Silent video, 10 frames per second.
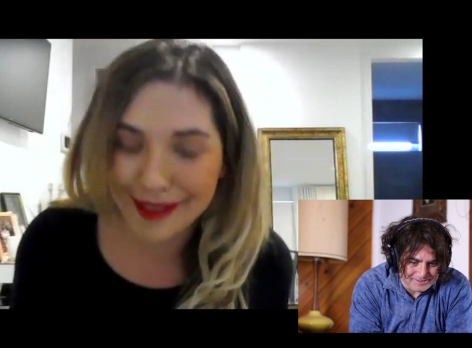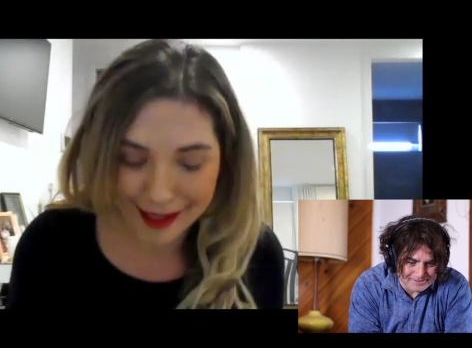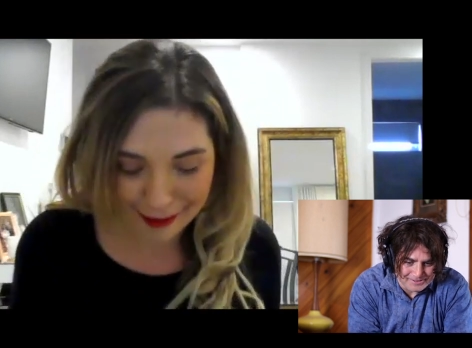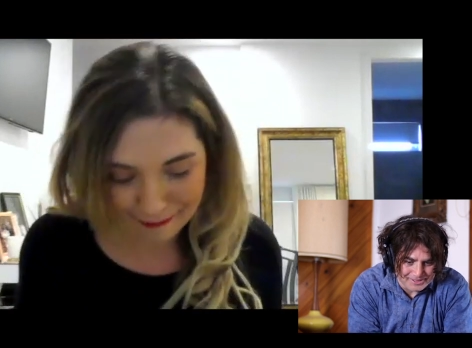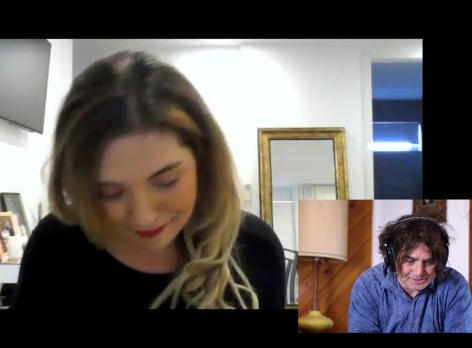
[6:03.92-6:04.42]

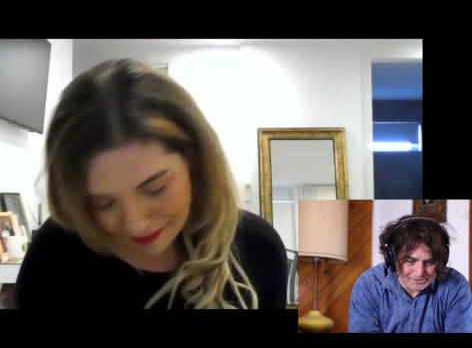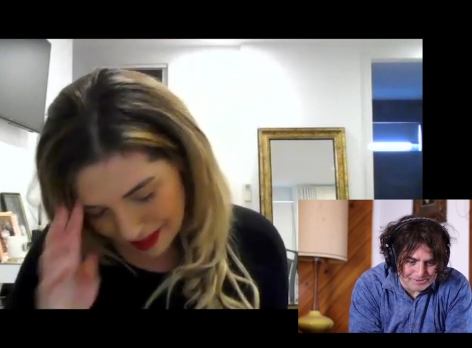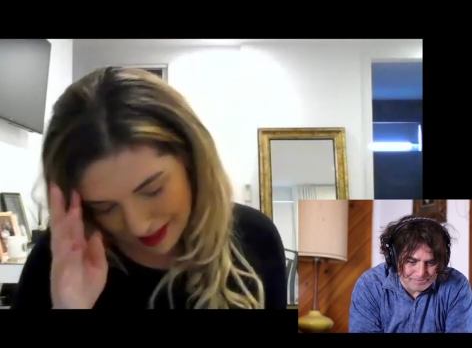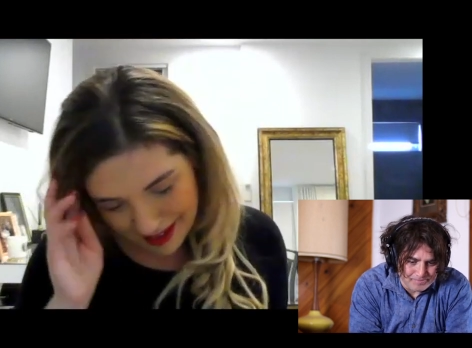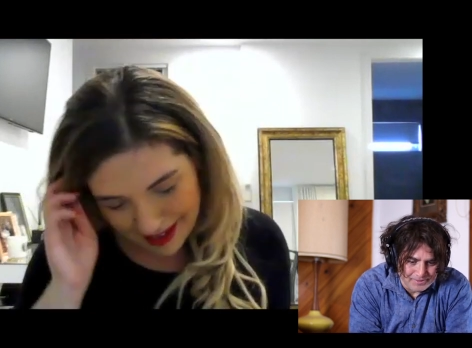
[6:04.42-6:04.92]
Speaker 1: So
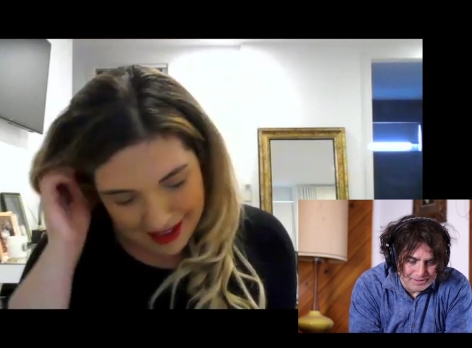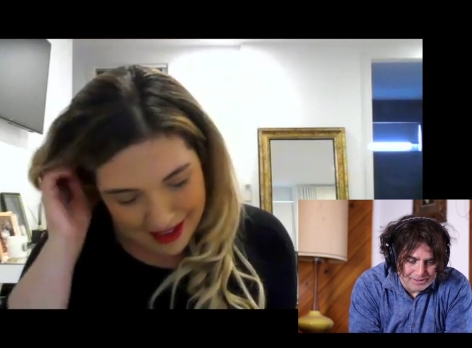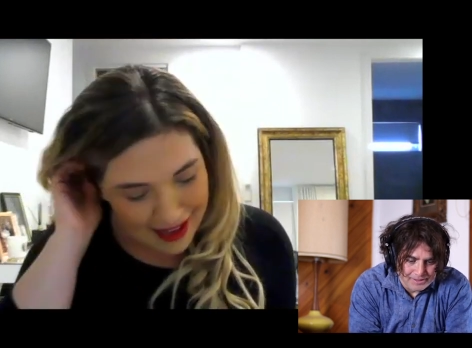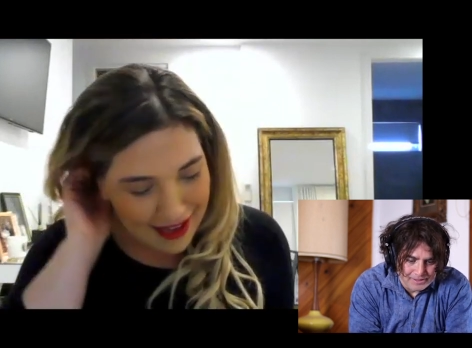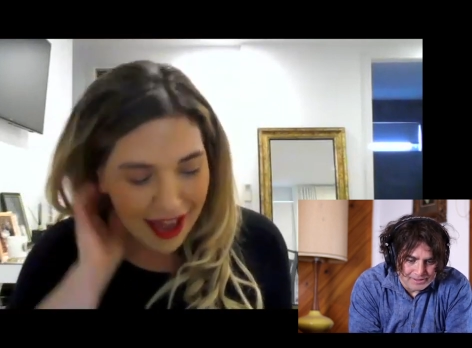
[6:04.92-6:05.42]

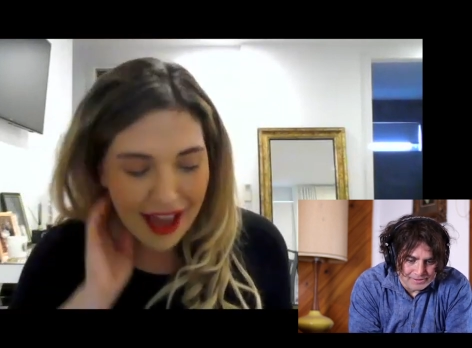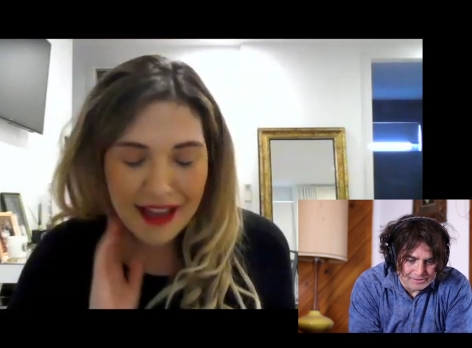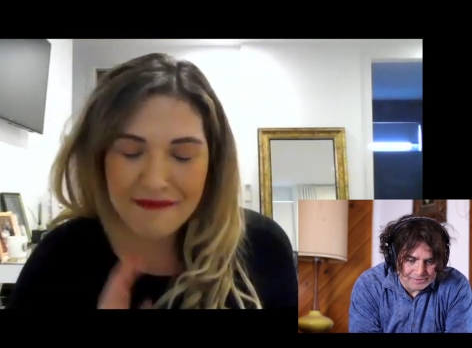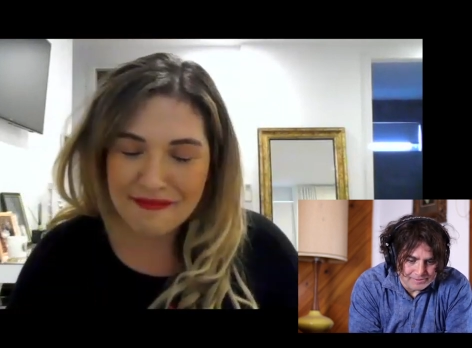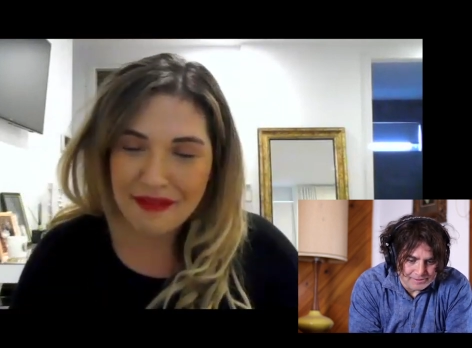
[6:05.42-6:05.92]

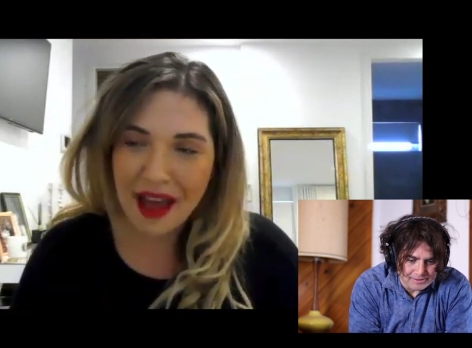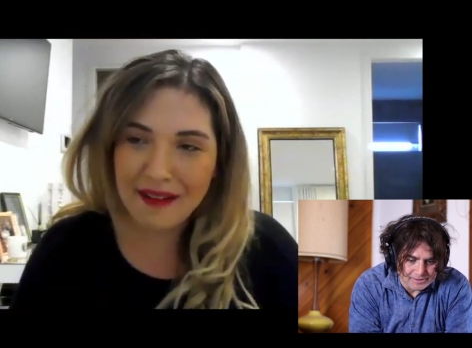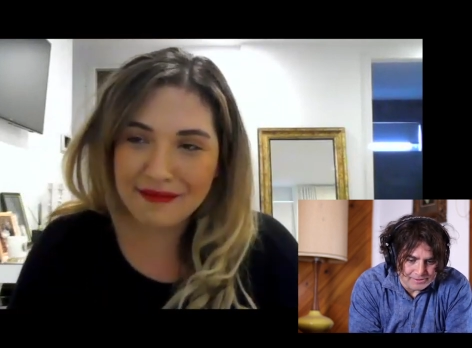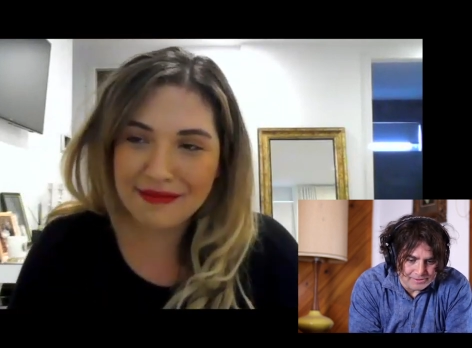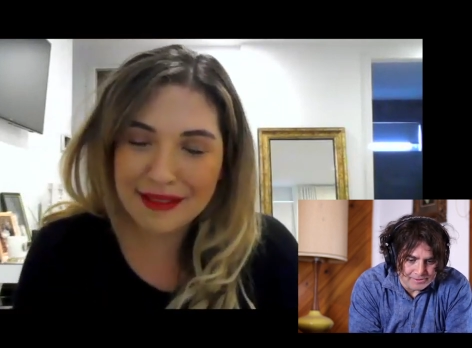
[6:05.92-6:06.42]
yeah.
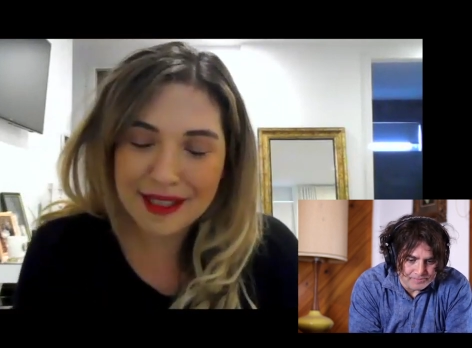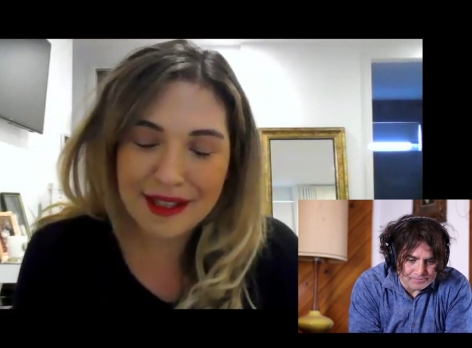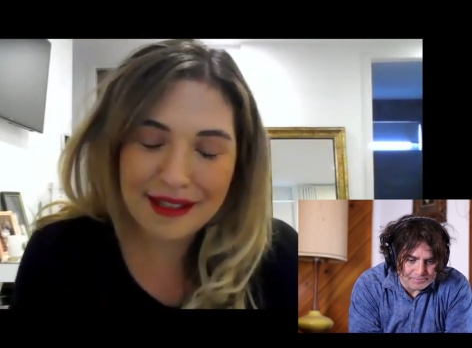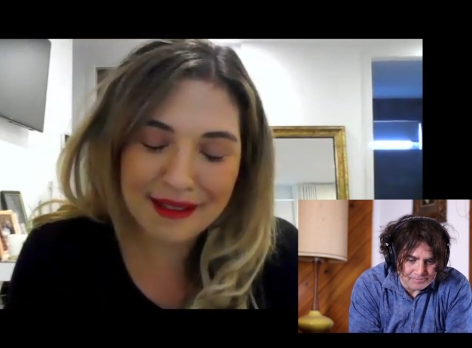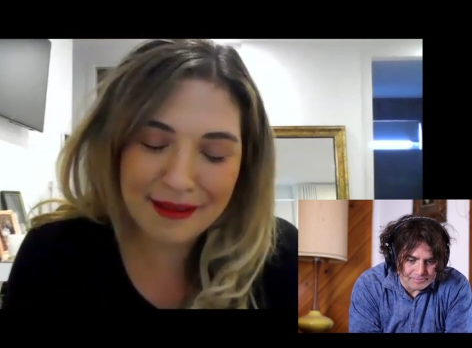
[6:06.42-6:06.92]
And
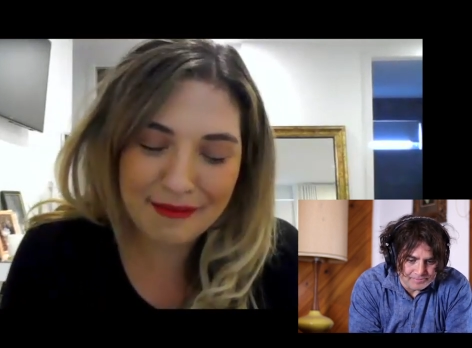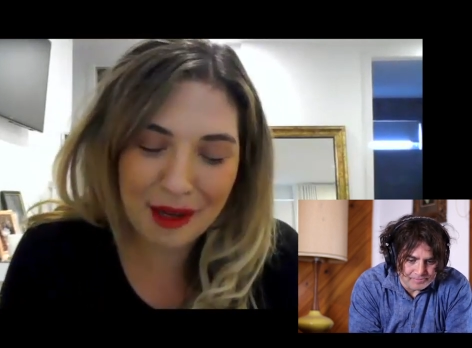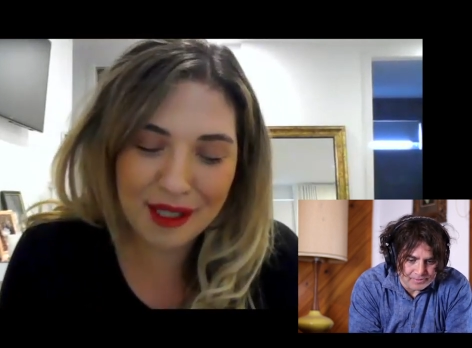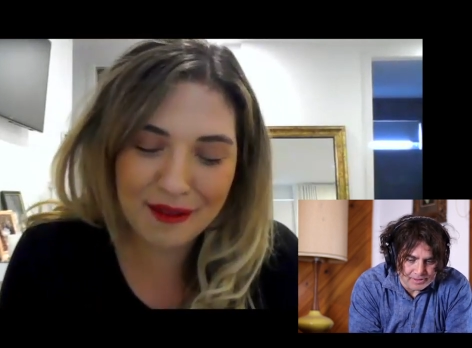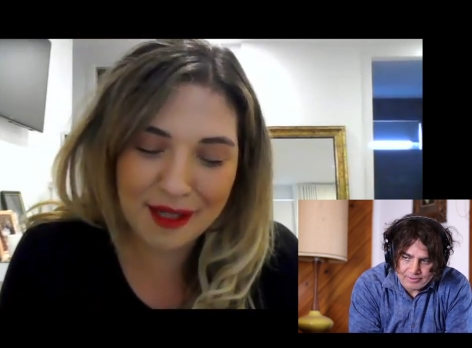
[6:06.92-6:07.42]
so
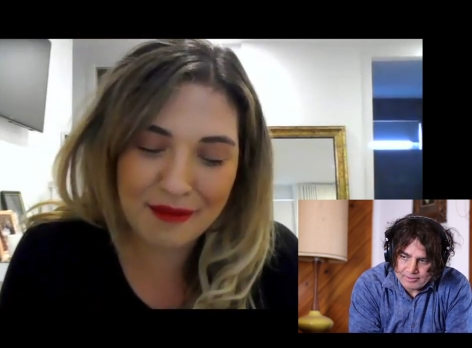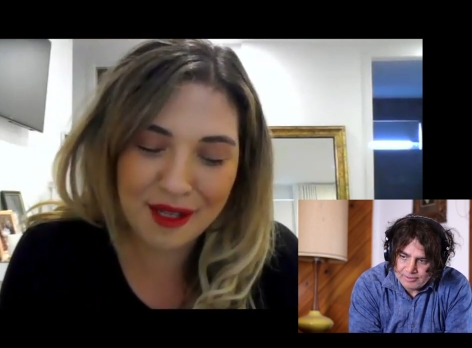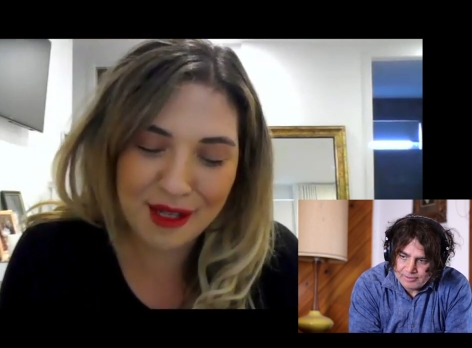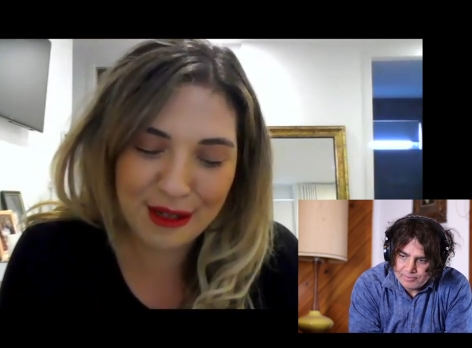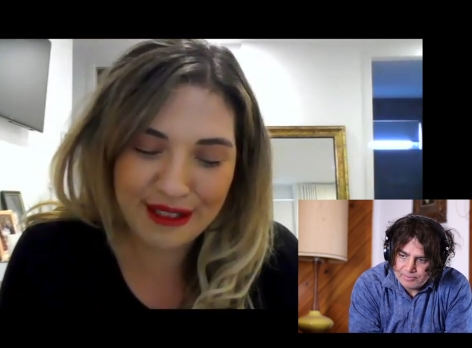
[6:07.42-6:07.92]
most of us are
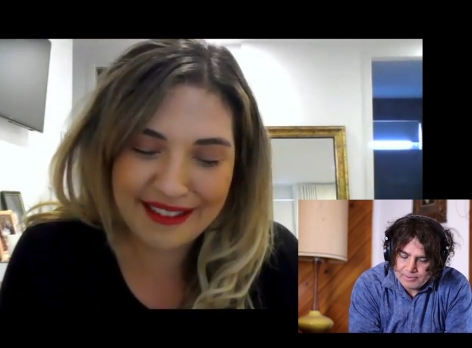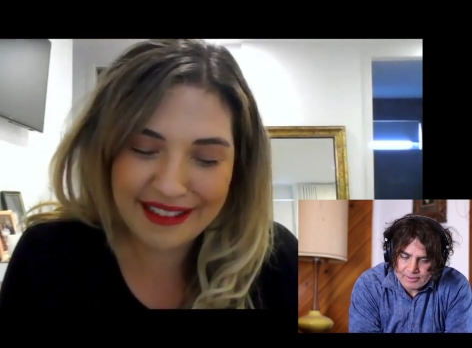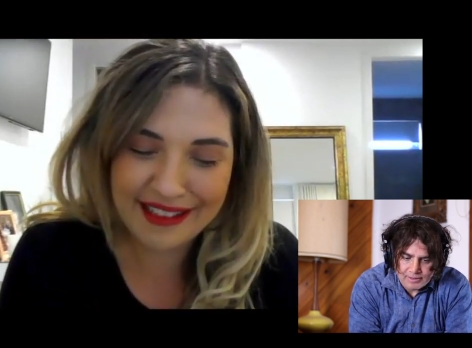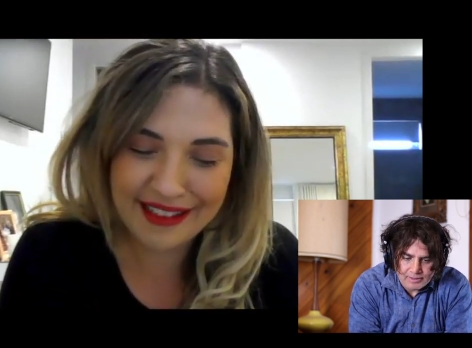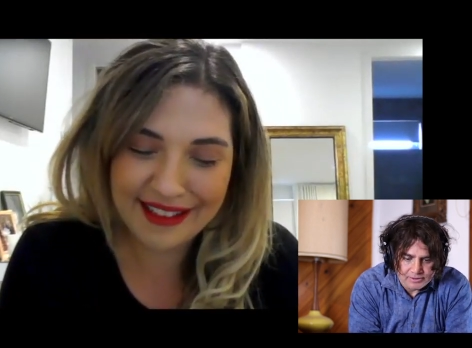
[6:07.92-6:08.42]
musicians.
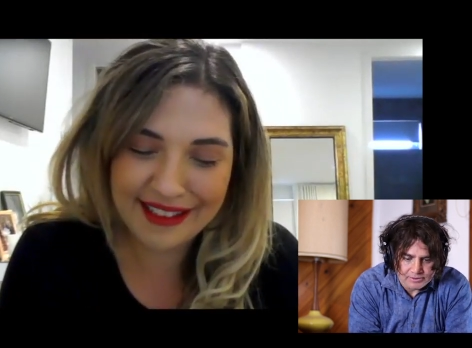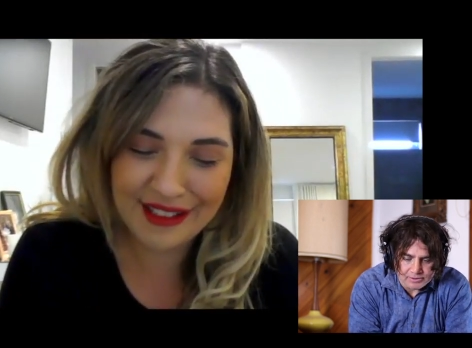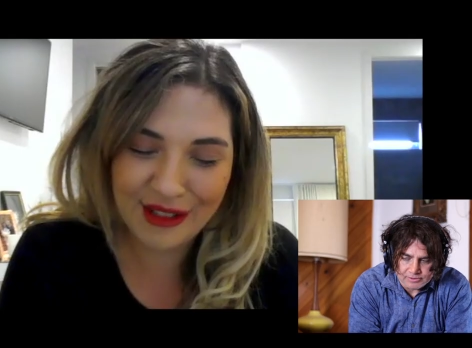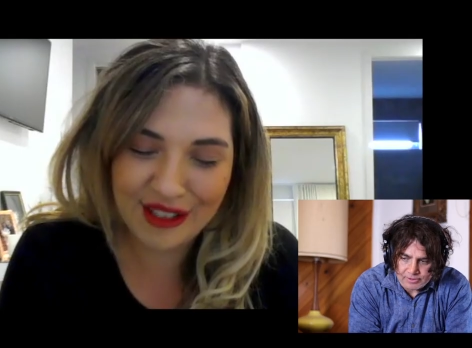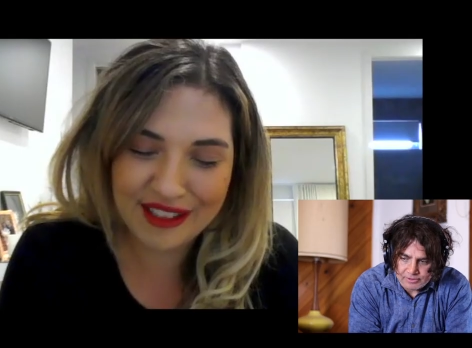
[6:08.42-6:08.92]
So